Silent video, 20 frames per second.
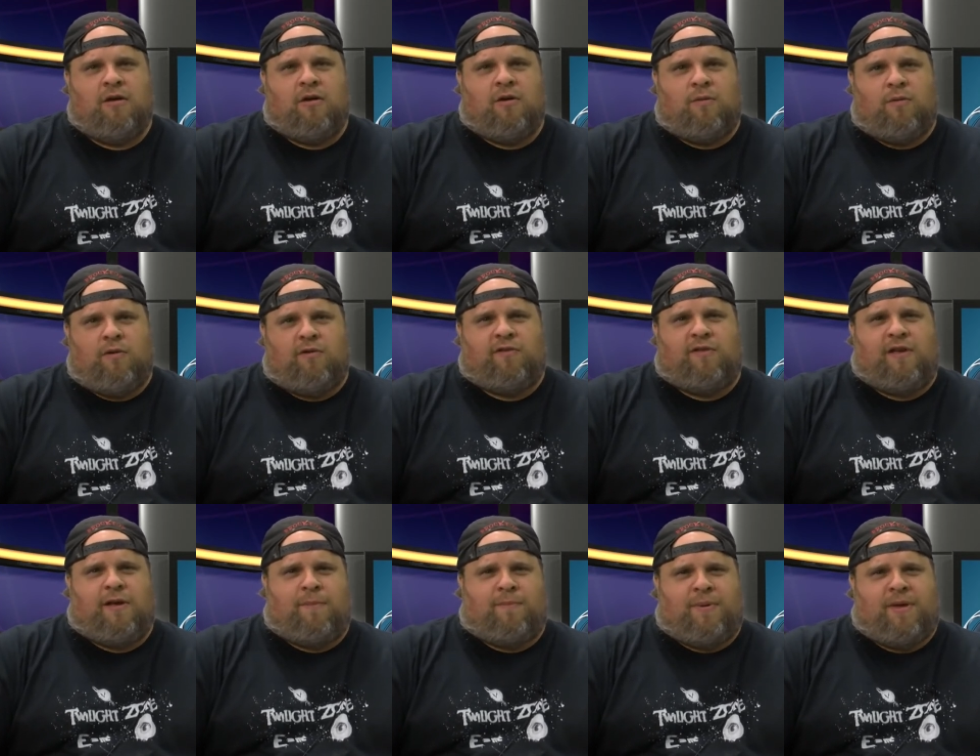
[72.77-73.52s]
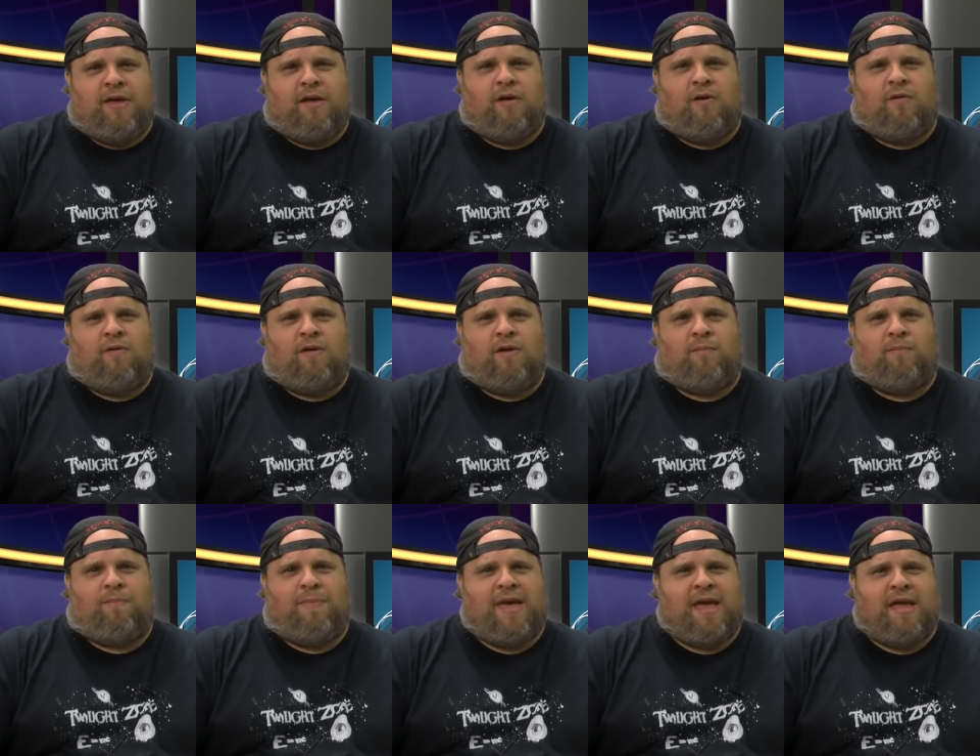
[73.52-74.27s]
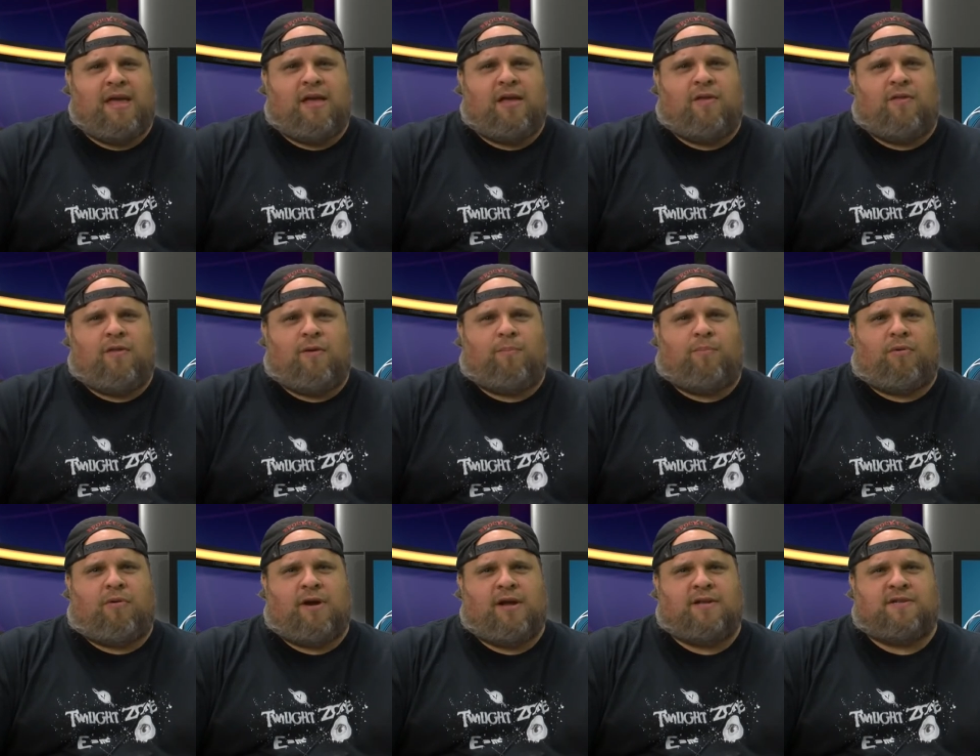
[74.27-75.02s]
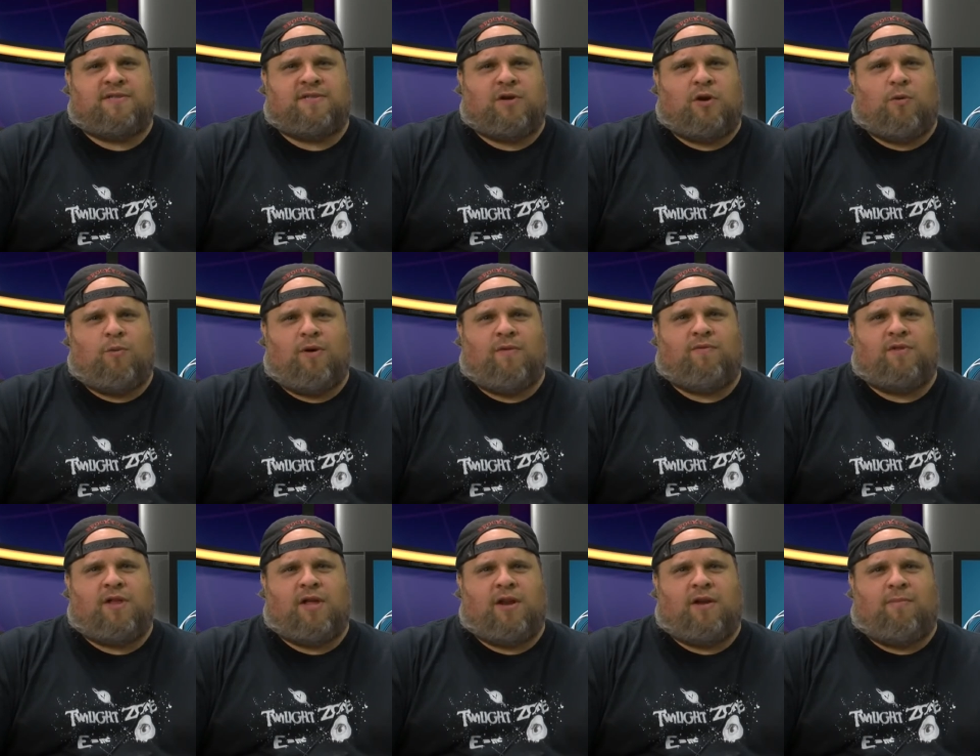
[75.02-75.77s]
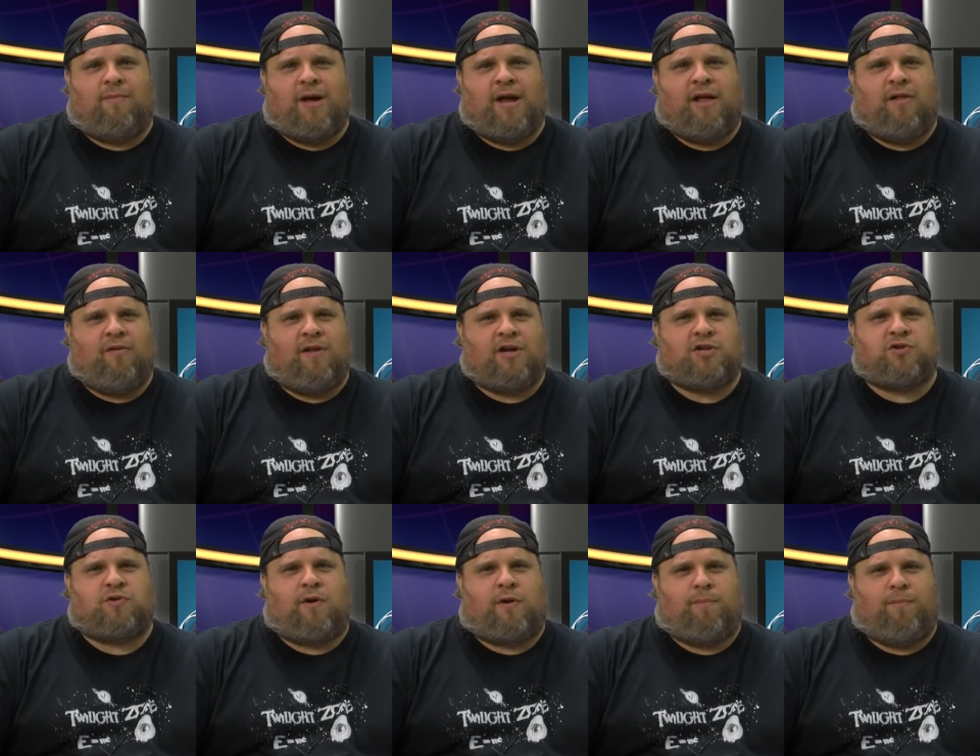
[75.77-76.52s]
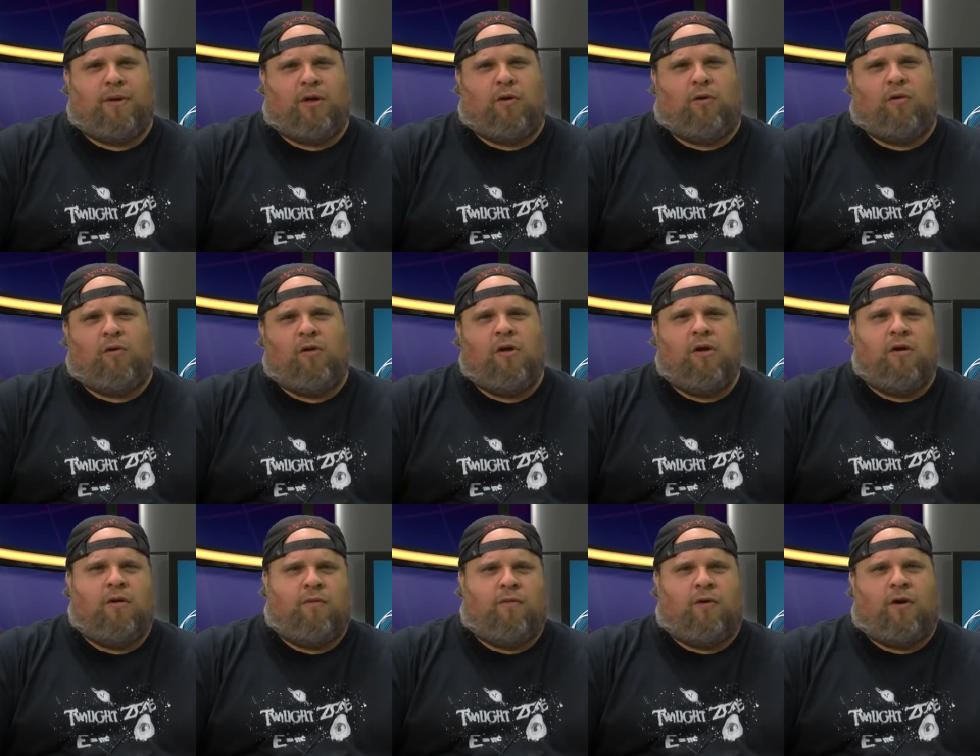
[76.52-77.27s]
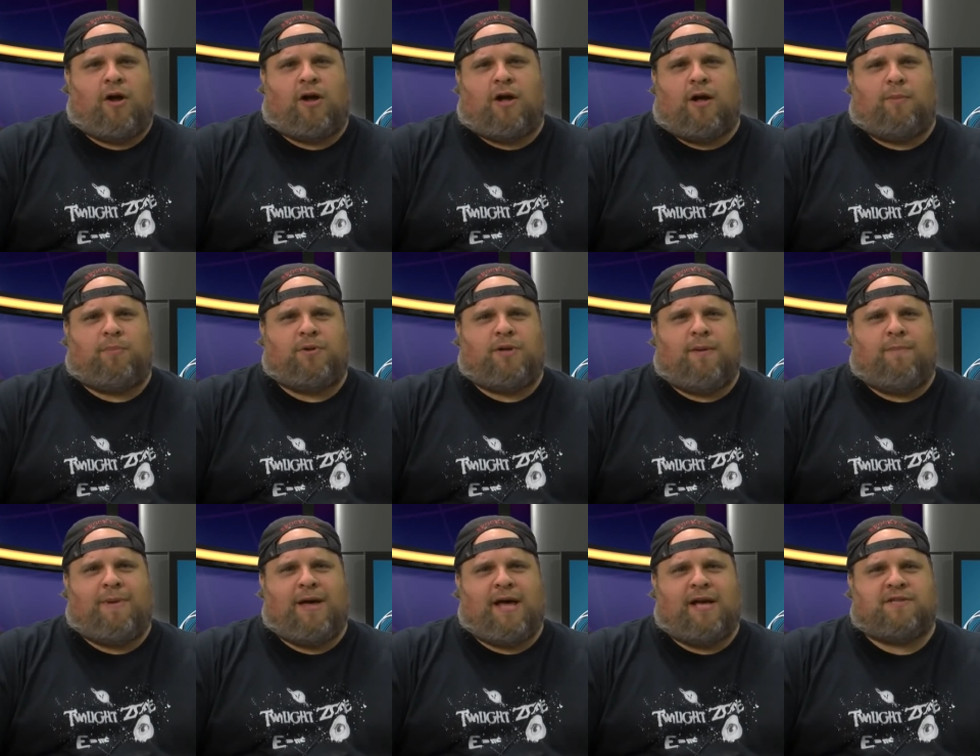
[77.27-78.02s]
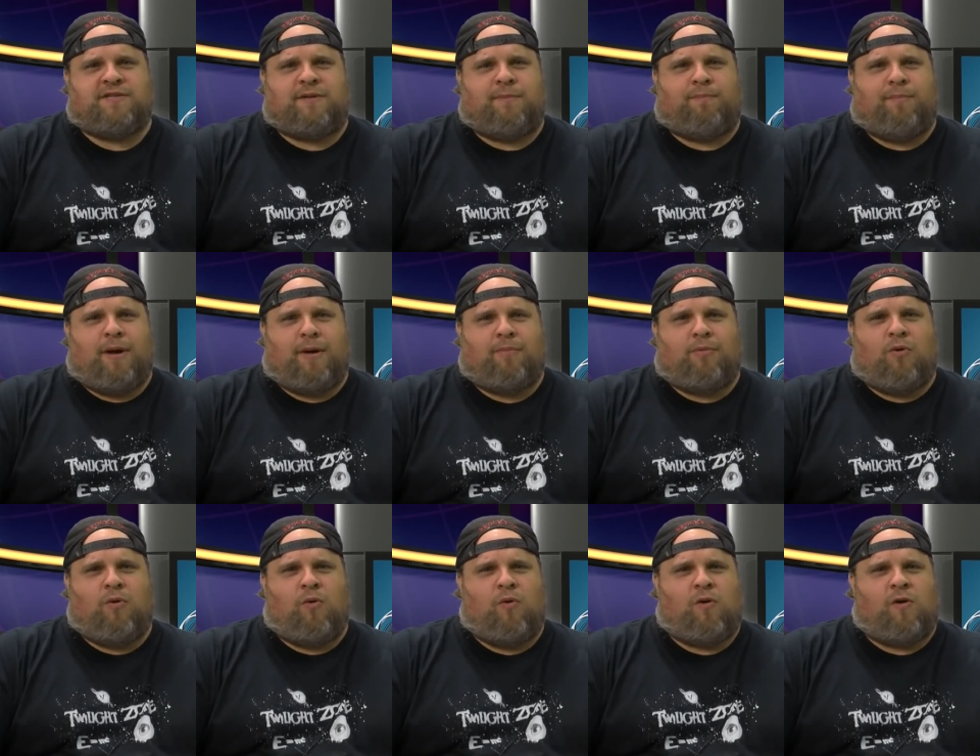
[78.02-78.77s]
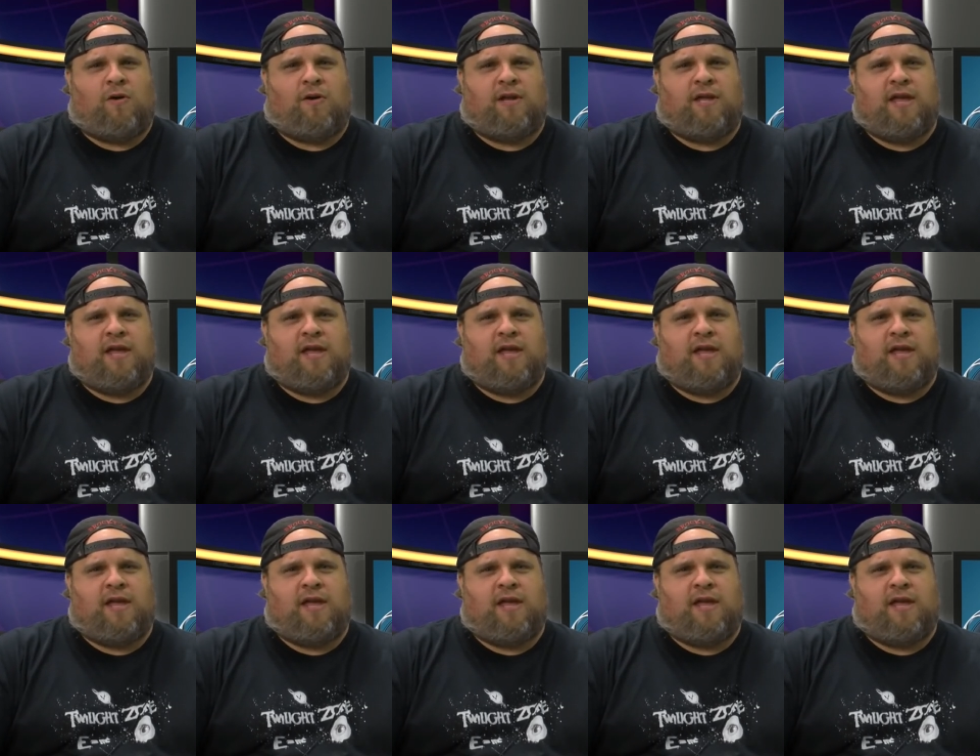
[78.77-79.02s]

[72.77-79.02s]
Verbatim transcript: Where's the appeal in paying the price equivalent of my electric bill for a couple of bags of popcorn,